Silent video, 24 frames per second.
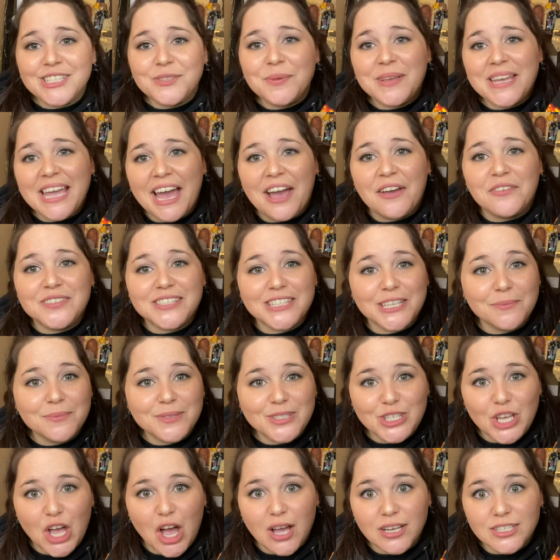we have some
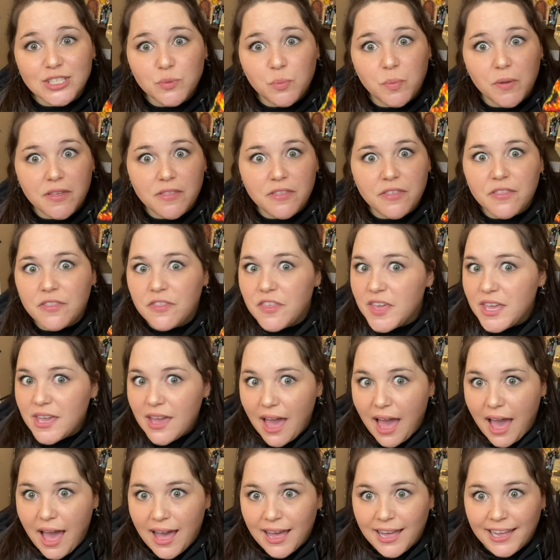socks with the
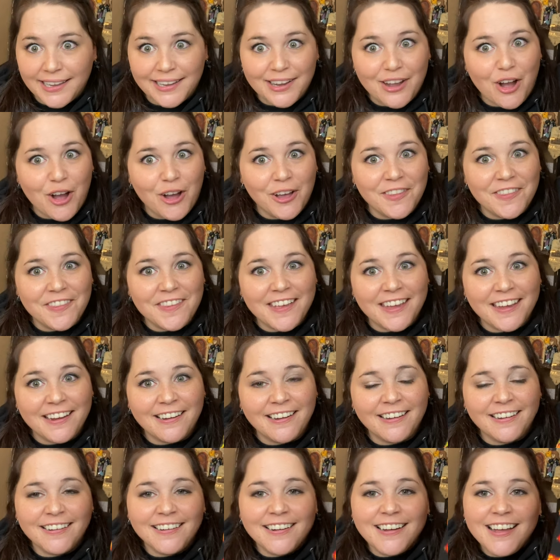eye on
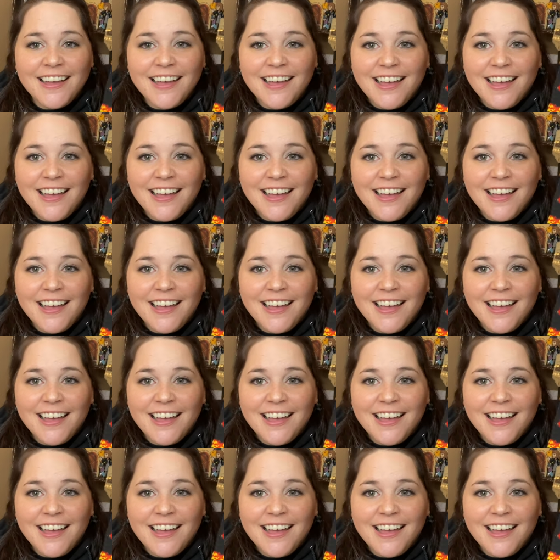there.